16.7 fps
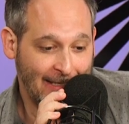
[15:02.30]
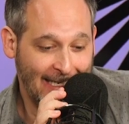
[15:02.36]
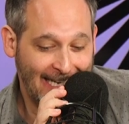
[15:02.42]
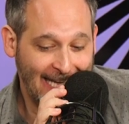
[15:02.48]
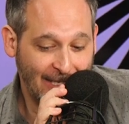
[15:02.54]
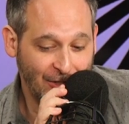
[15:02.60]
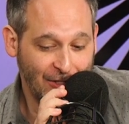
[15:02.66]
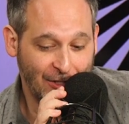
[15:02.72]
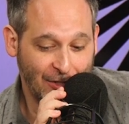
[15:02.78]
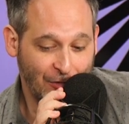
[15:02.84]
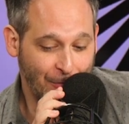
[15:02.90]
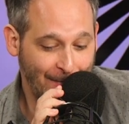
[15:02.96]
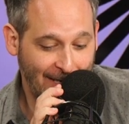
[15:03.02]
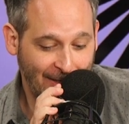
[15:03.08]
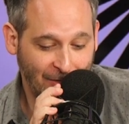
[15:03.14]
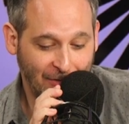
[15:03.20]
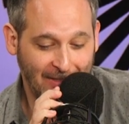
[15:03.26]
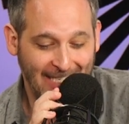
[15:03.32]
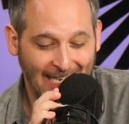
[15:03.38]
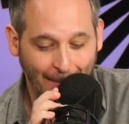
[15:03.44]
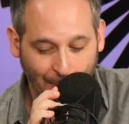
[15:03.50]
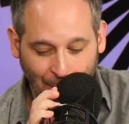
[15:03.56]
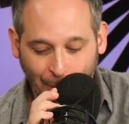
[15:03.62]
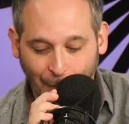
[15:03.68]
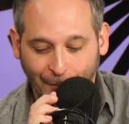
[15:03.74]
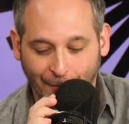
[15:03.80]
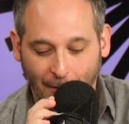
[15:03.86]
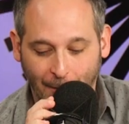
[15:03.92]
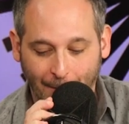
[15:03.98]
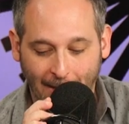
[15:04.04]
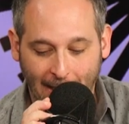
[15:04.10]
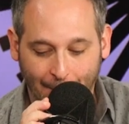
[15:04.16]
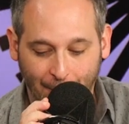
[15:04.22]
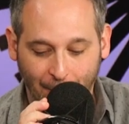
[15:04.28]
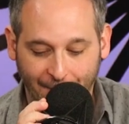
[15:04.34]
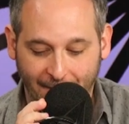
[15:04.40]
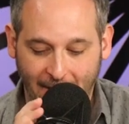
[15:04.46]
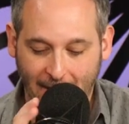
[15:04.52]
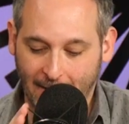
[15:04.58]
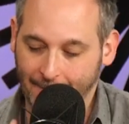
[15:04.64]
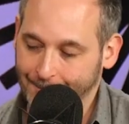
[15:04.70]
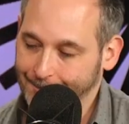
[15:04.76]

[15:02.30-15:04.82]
again, just a tremendous debut from Emerald Fennell.